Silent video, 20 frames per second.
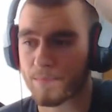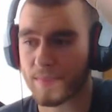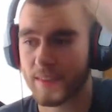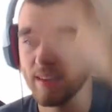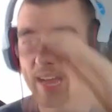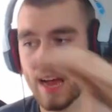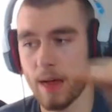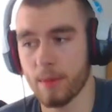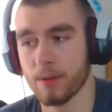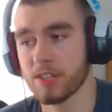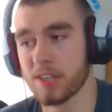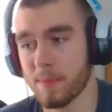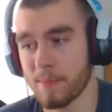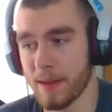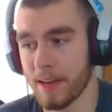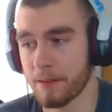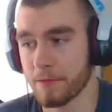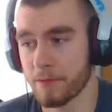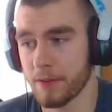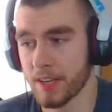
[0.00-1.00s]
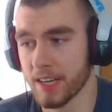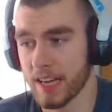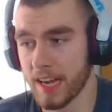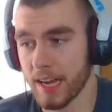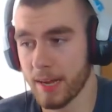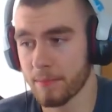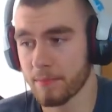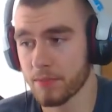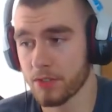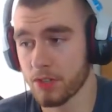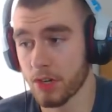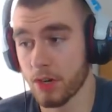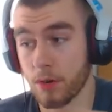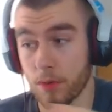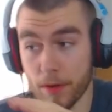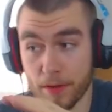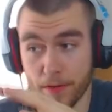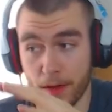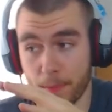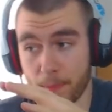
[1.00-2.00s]
than how much I paid for the game,
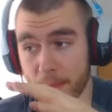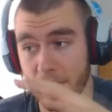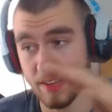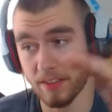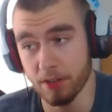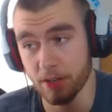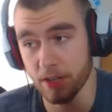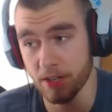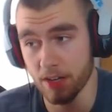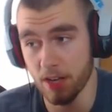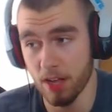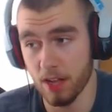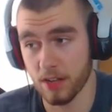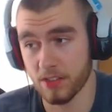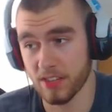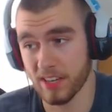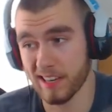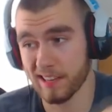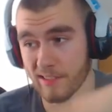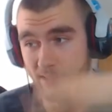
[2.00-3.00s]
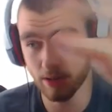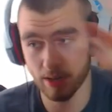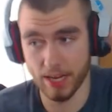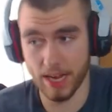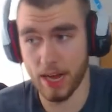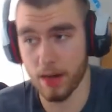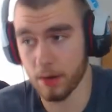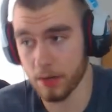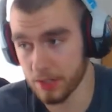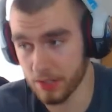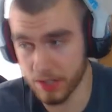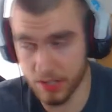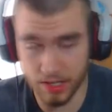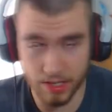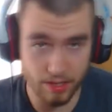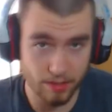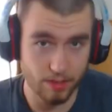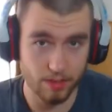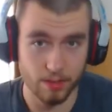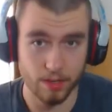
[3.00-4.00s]
so if I pay $30, I get 30 hours in
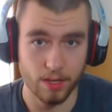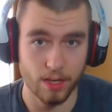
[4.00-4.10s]
it,